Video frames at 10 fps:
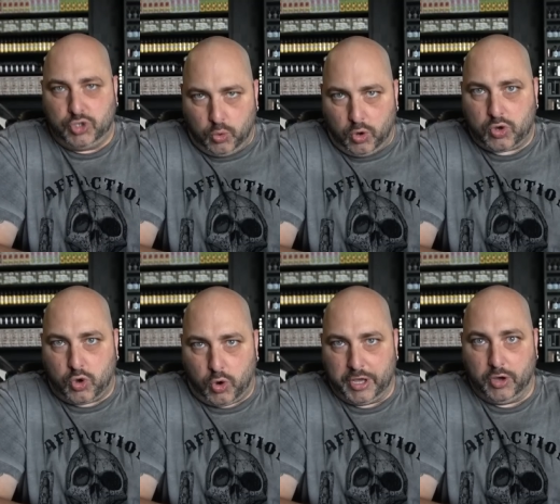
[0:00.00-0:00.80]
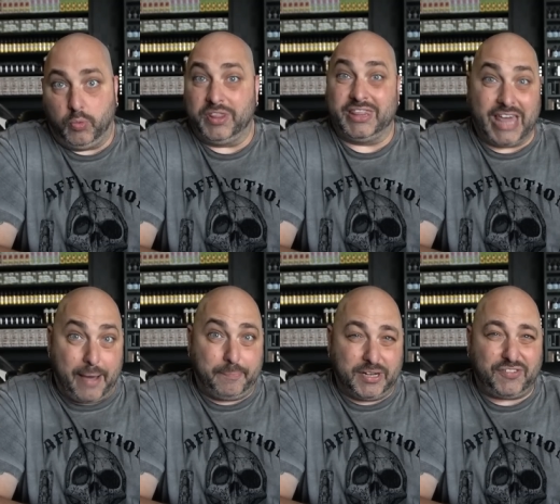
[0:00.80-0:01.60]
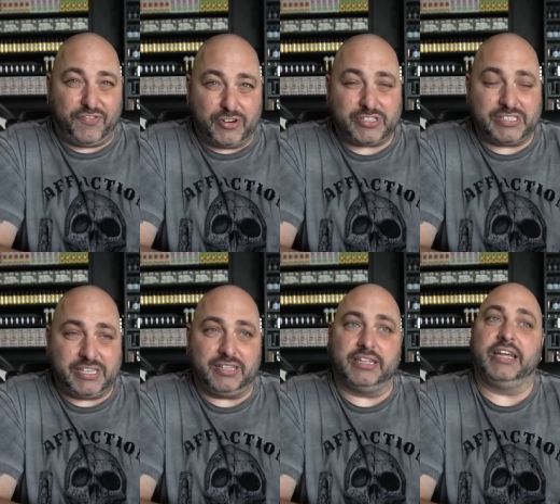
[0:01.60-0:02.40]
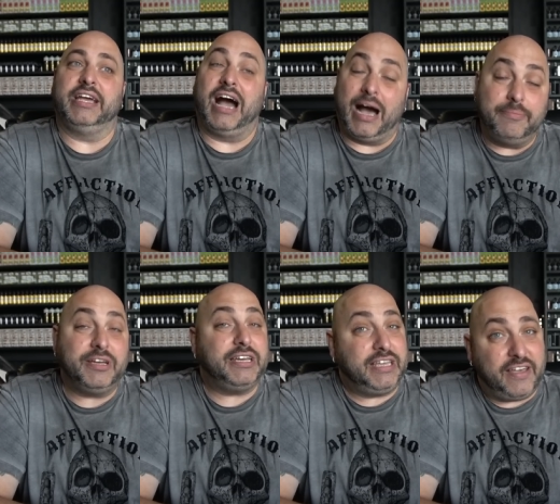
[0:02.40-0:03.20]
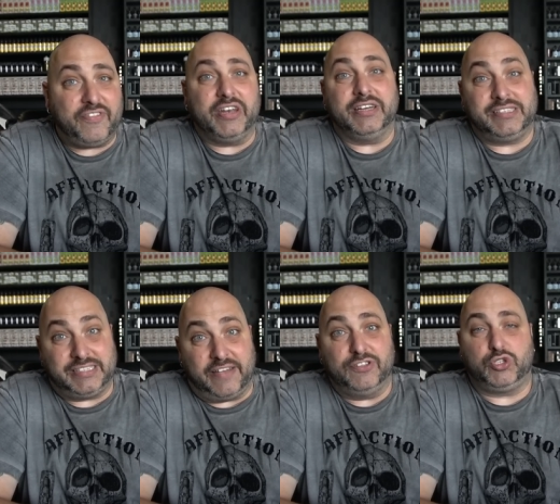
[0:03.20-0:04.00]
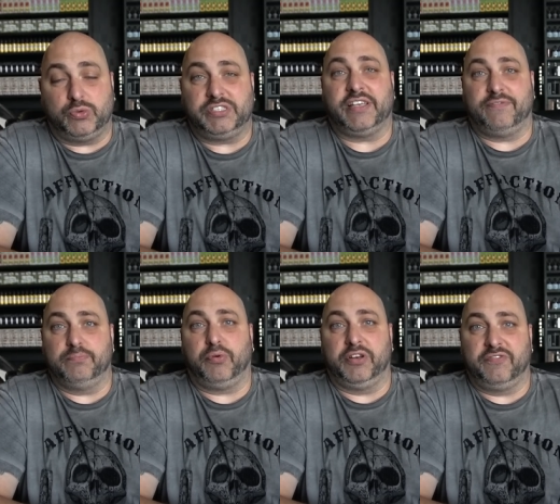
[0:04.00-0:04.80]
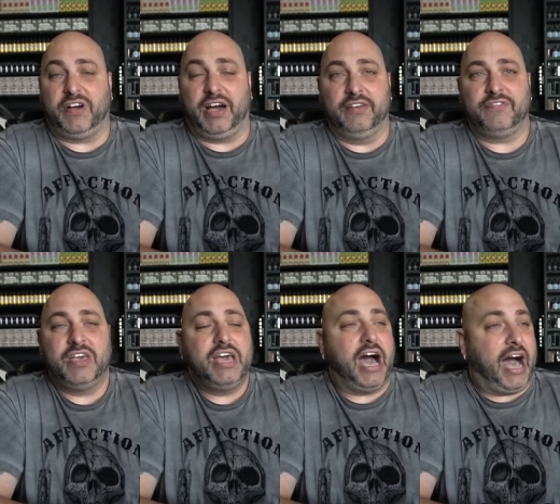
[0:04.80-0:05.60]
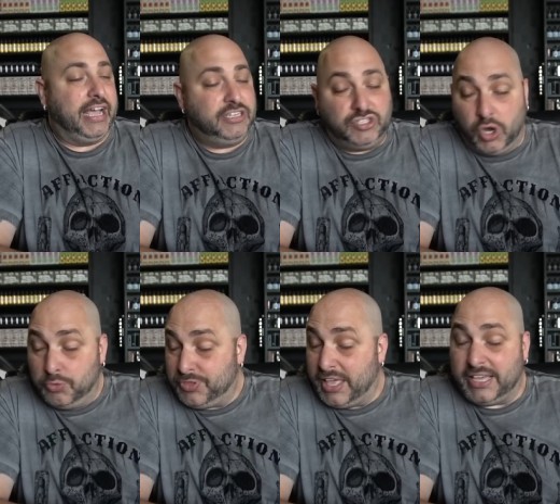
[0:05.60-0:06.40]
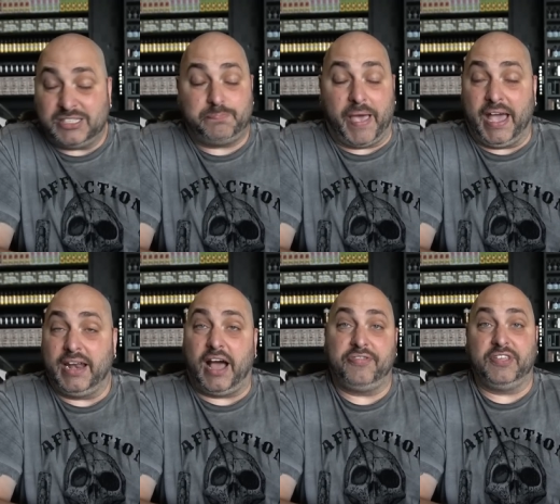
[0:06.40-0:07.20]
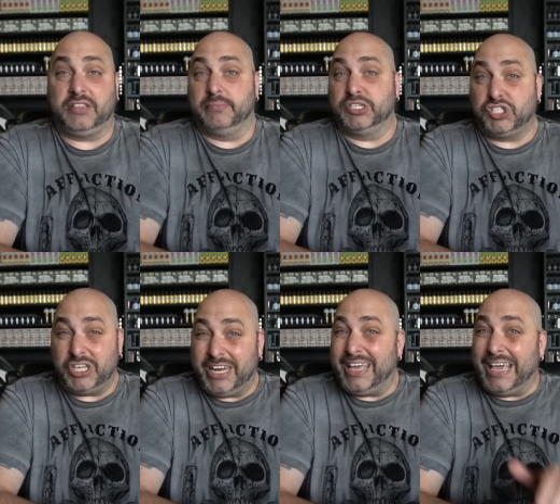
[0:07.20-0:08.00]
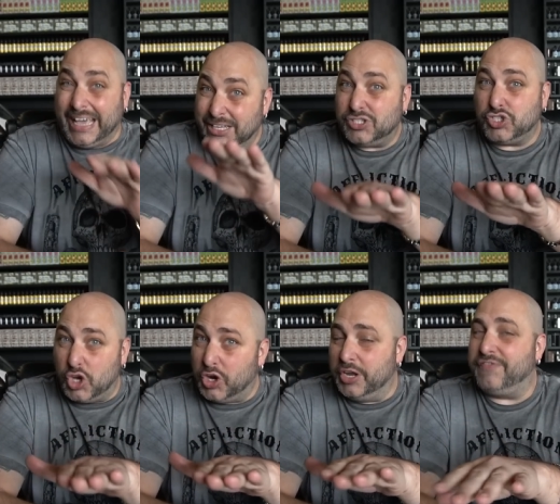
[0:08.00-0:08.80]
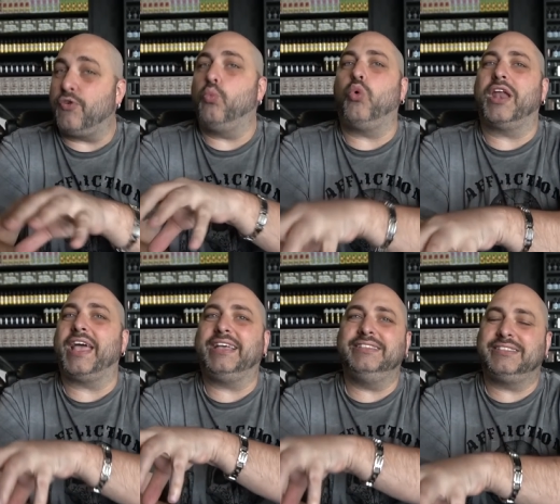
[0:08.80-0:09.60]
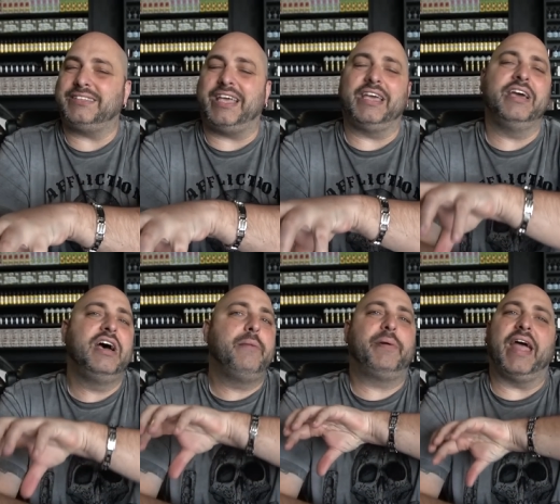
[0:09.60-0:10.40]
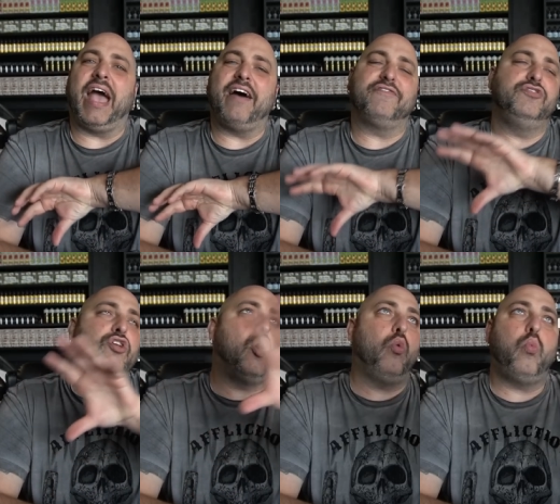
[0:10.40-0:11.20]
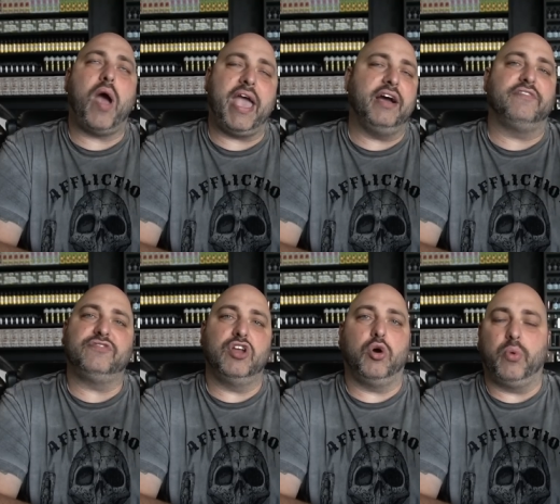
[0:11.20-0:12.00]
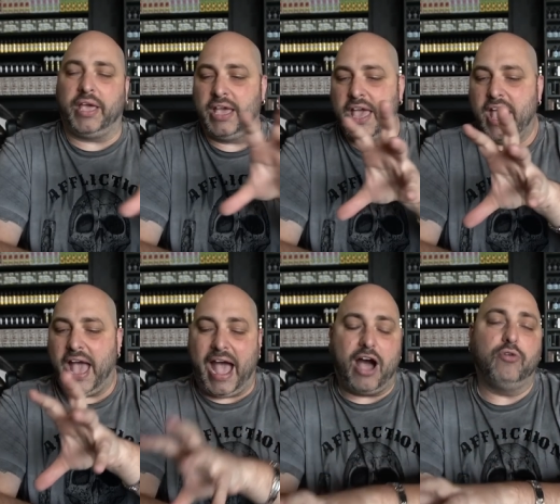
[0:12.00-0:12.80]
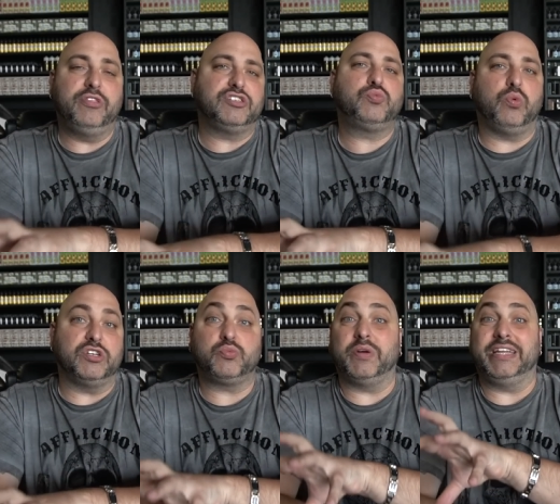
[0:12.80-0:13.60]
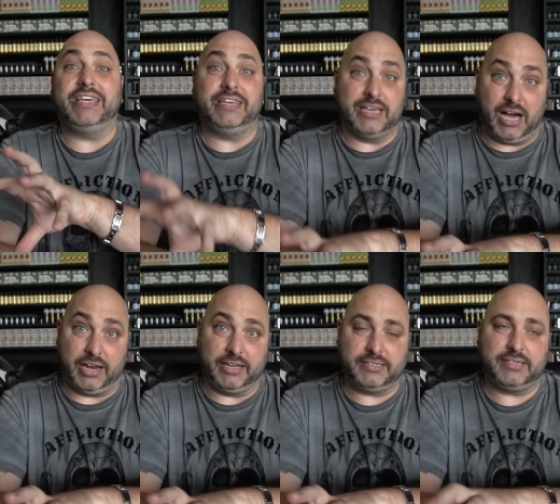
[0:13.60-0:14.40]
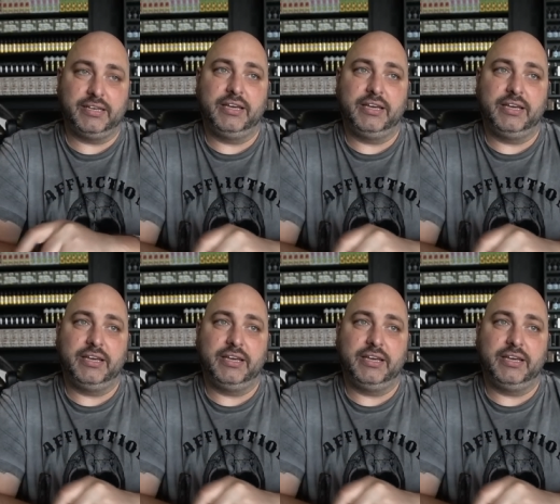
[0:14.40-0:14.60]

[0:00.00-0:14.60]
dual coil with that much versatility, I'm going to give it a 7 to a 7.5. I don't think it's bad. I think the machining is good for what I can see, but I have no way of knowing how this was when he got it.